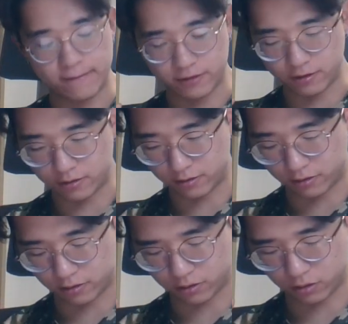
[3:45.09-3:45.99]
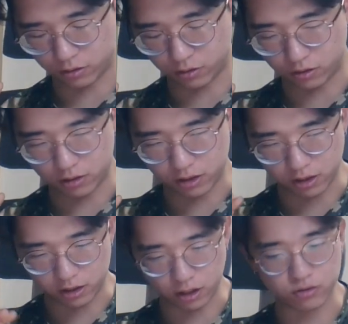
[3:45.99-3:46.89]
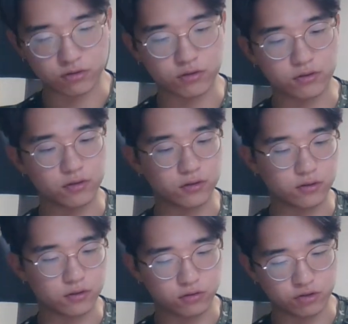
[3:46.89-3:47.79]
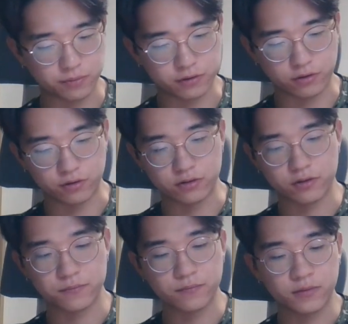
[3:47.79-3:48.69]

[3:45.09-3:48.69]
the electron drift current.